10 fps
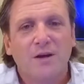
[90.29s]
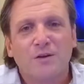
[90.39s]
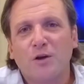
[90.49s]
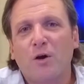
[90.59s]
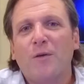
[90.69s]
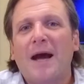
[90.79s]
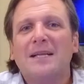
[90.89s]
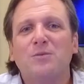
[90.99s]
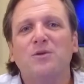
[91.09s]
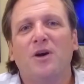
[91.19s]
So
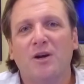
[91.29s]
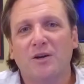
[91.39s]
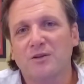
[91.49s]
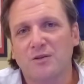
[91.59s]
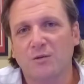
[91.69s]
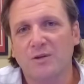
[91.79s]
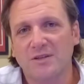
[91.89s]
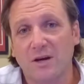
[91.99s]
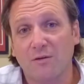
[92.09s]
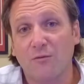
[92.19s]
that's what the HUD consultant
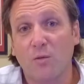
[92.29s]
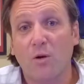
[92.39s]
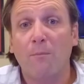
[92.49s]
is there for,